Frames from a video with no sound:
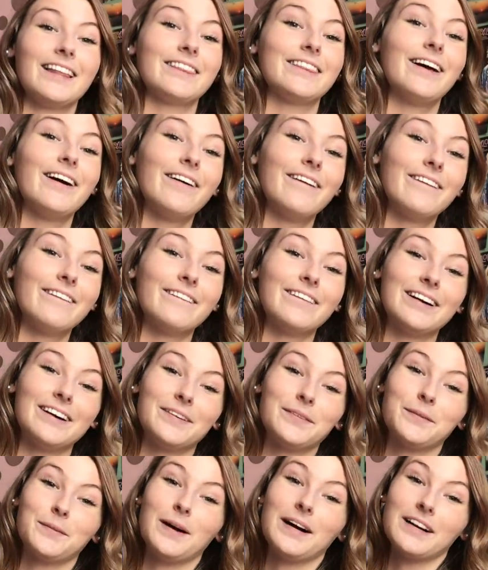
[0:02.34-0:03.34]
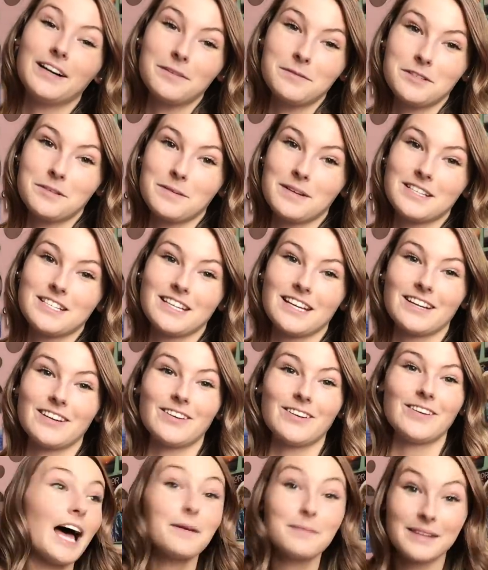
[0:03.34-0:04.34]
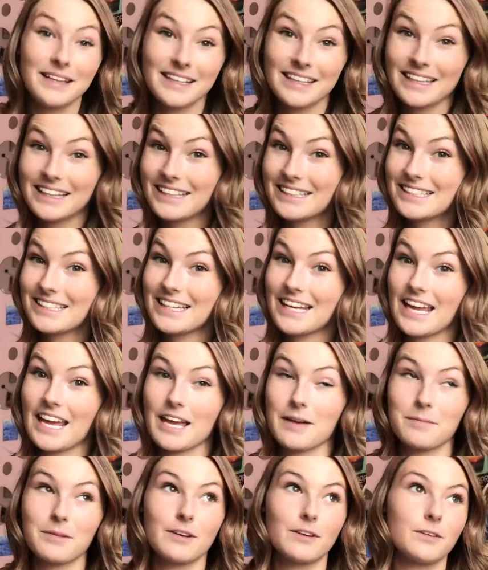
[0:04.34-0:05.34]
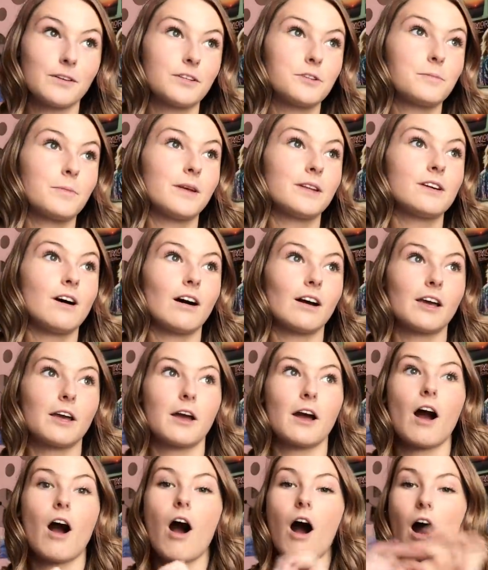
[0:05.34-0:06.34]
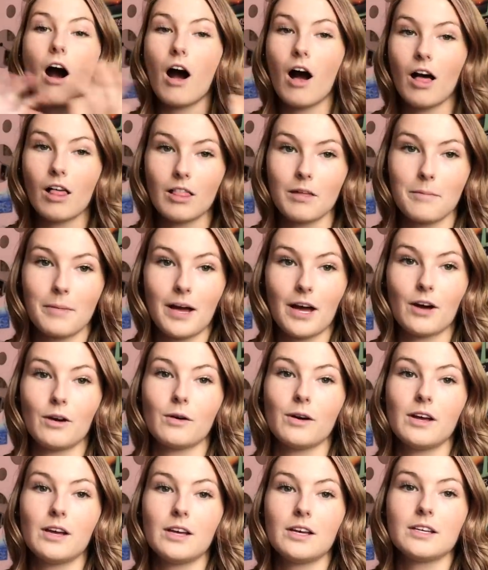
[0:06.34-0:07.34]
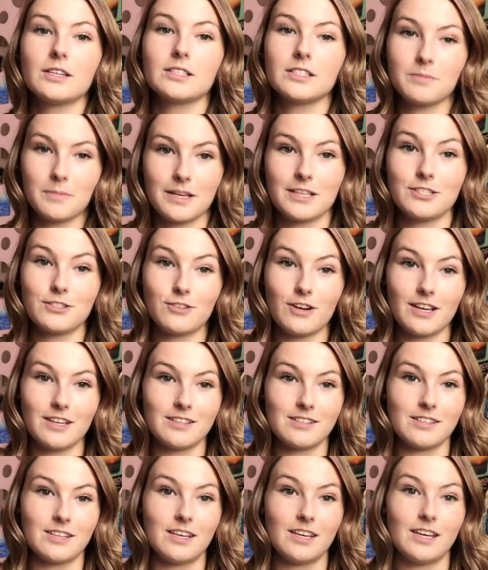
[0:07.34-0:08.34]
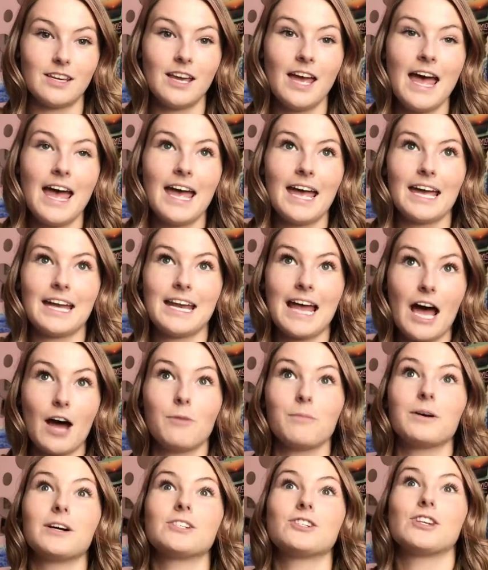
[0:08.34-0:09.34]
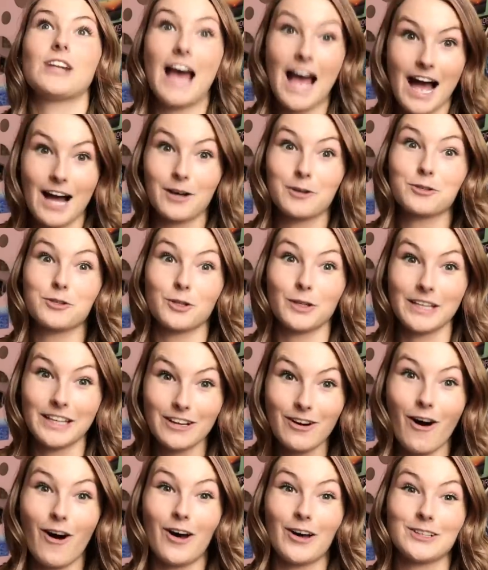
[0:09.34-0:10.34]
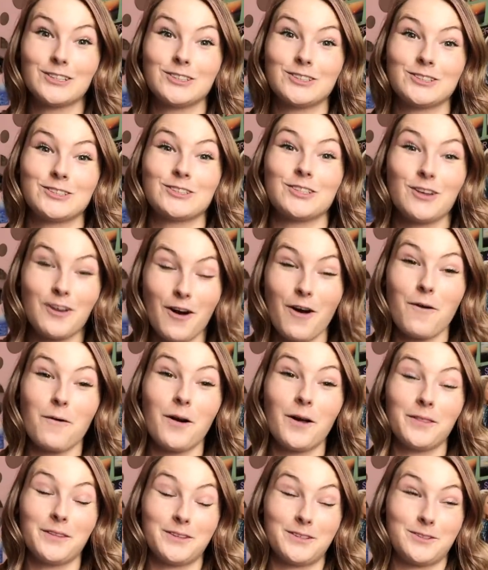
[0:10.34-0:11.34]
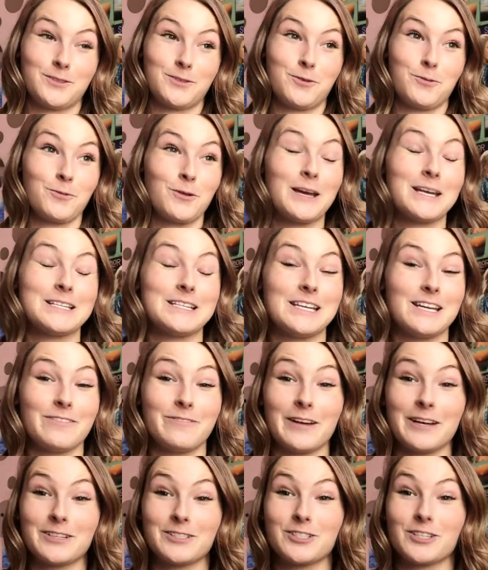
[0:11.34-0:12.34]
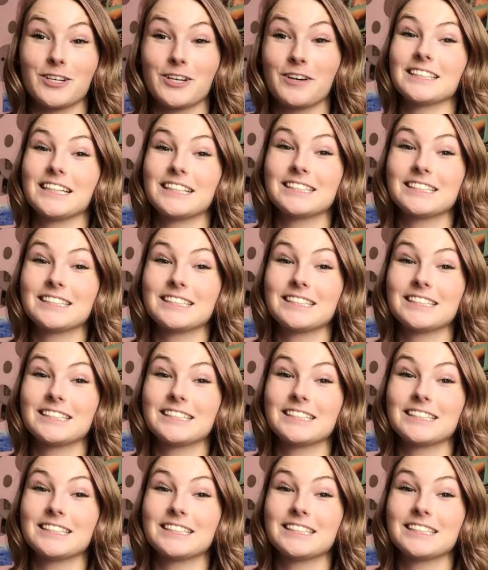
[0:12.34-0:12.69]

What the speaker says: Hello, welcome to my channel. I'm Nena, and today I'm going to be talking all about Semester at Sea and how much it actually costs to go on this crazy adventure.